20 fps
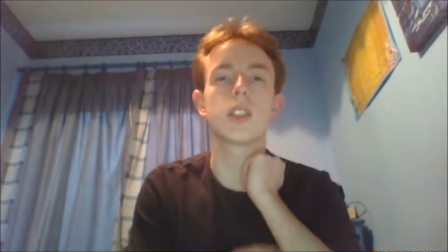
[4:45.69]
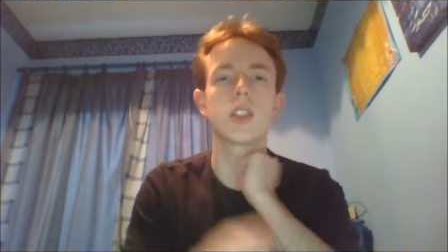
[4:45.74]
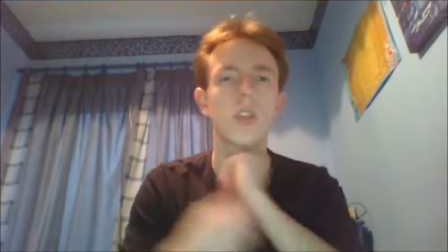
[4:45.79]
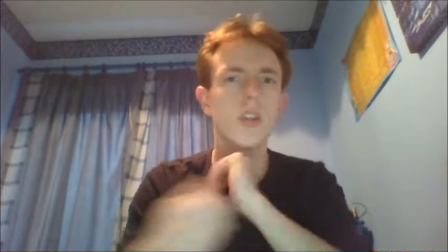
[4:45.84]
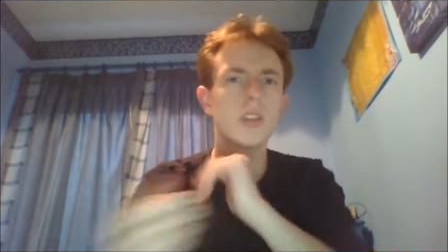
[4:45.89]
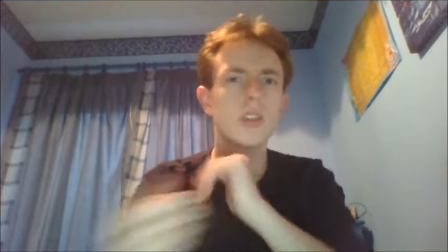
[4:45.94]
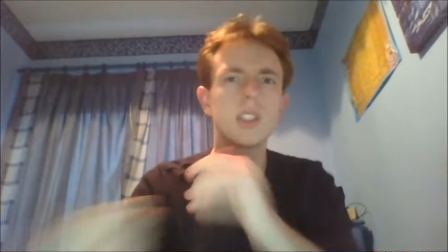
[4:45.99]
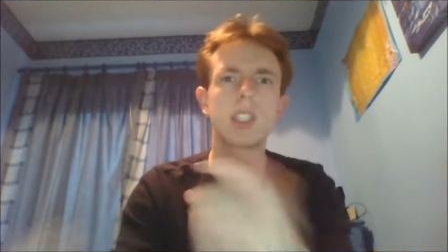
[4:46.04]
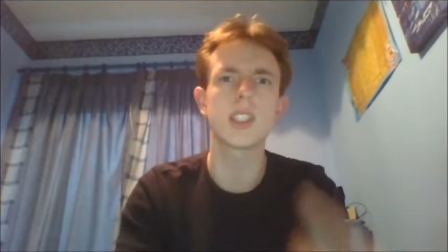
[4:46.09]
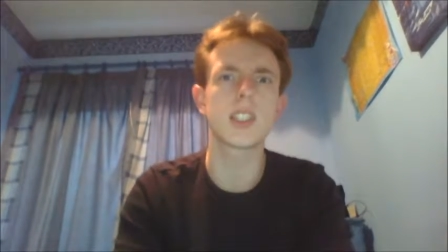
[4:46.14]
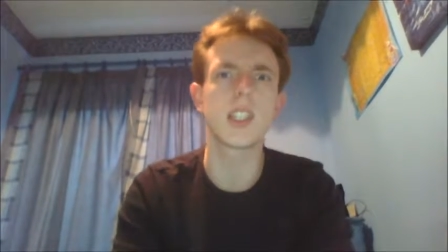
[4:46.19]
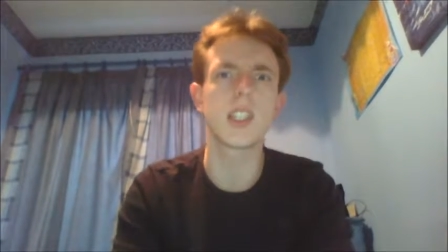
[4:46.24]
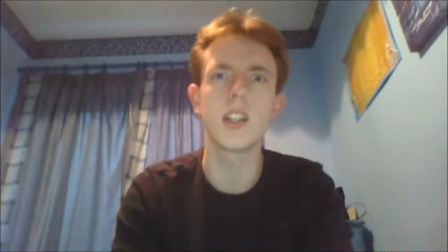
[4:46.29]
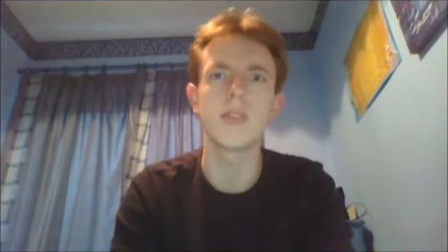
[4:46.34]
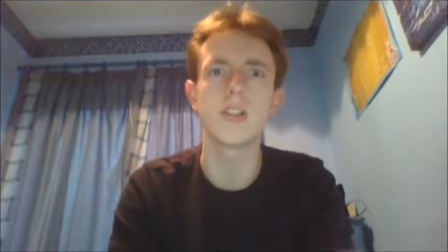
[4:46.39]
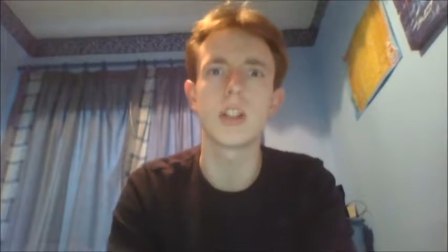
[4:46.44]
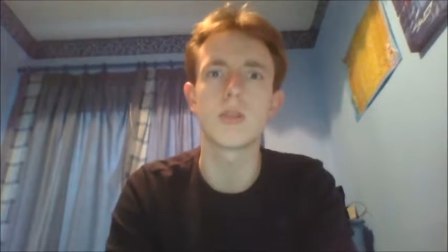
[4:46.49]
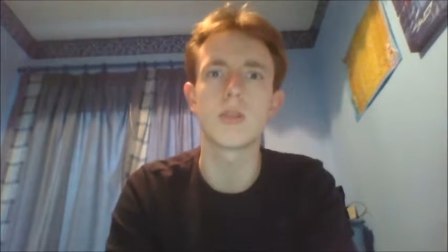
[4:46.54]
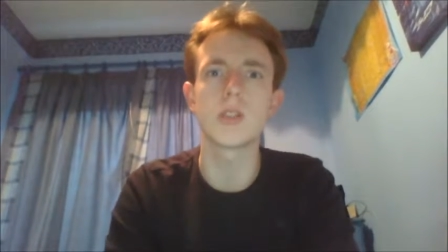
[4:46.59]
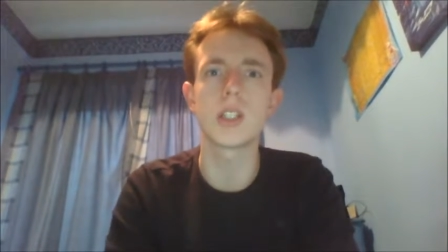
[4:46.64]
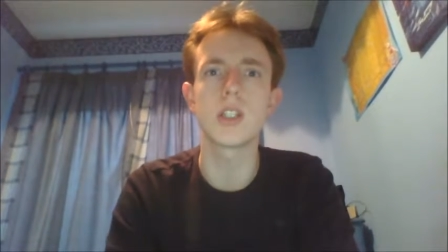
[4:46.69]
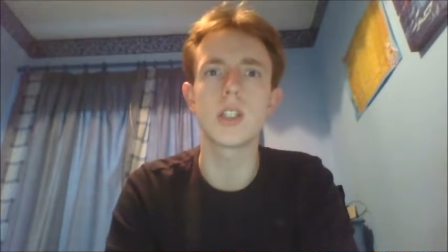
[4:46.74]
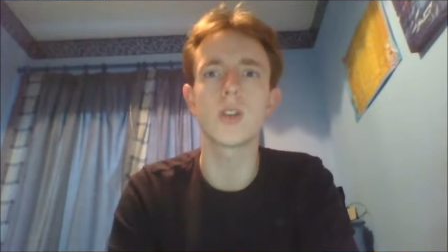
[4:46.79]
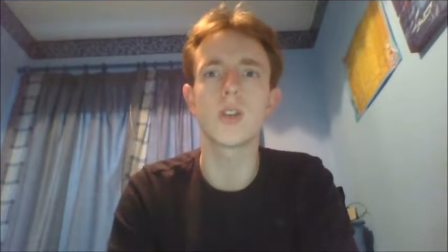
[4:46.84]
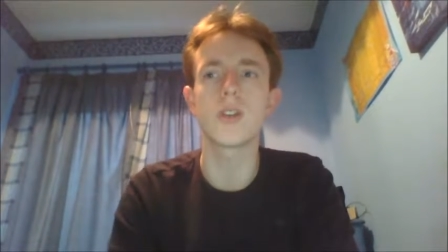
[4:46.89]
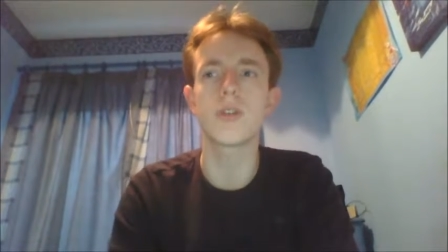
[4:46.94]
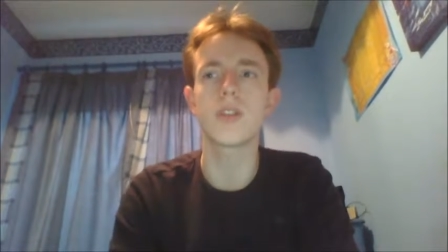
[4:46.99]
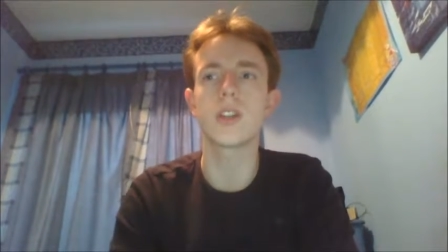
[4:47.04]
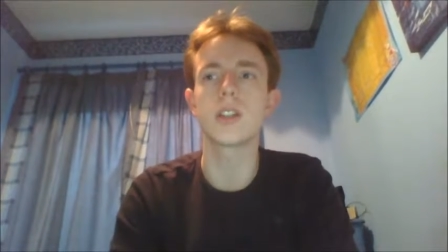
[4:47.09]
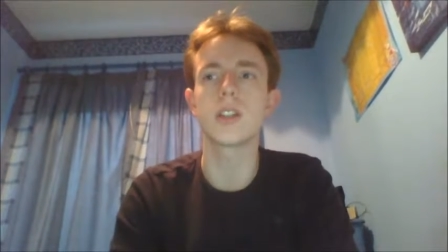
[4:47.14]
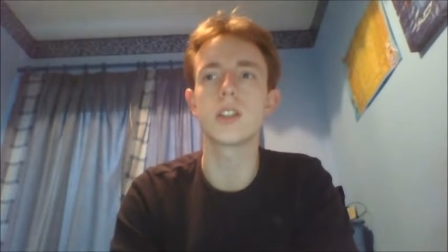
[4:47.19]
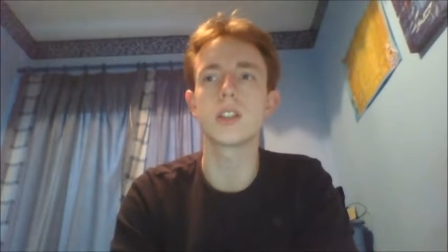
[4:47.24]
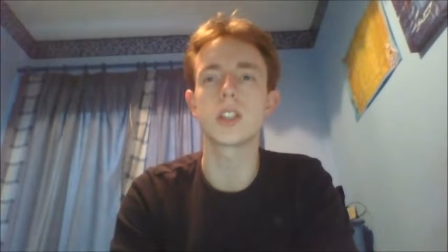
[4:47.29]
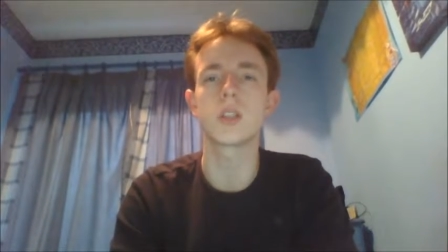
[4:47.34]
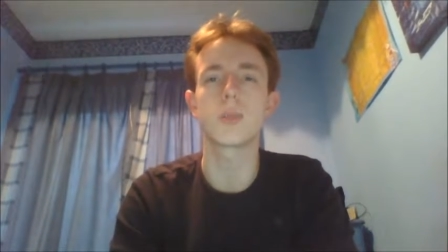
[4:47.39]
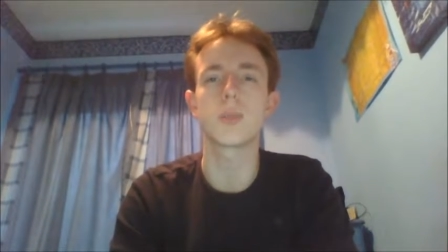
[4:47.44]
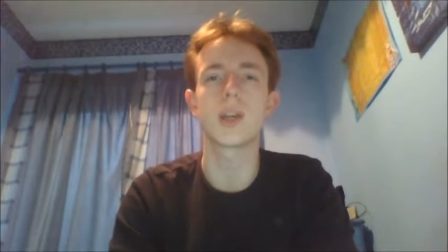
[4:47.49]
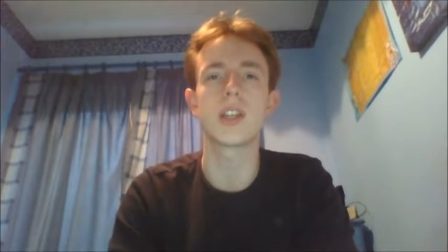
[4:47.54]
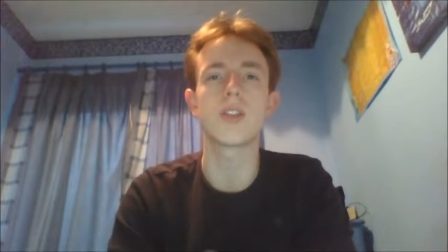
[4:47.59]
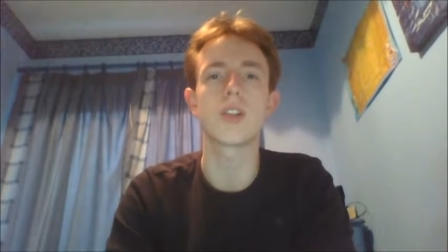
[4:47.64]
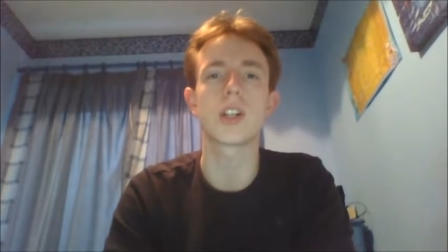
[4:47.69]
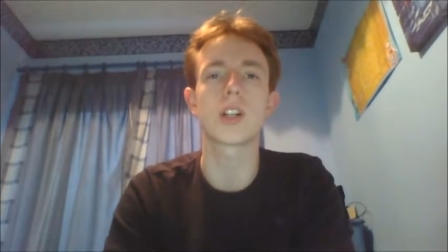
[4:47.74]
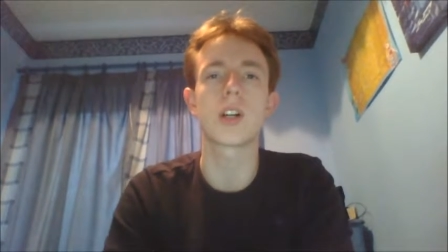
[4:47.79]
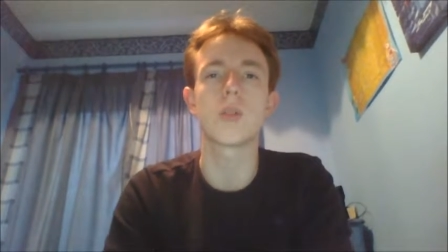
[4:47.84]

So long as they're still around, I don't know if they suspend your